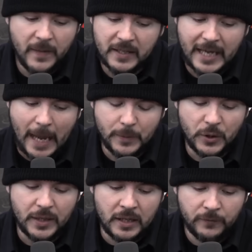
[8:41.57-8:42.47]
then
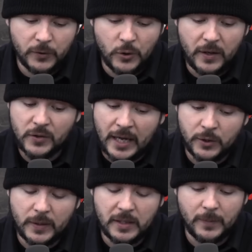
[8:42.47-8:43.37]
captured infiltrators
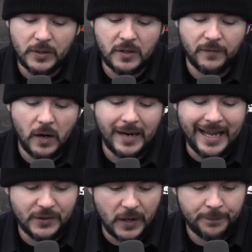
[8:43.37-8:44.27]
entering kibbutz Kfar
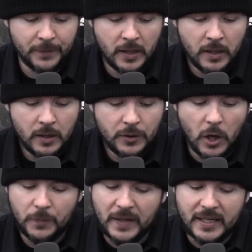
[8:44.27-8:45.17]
Aza.
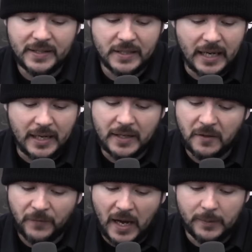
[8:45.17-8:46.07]
Note that he is not
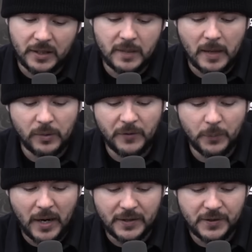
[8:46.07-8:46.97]
identifiable as a member of the
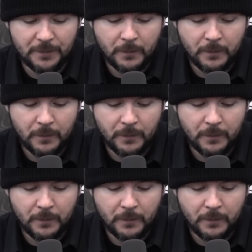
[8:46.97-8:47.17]
press,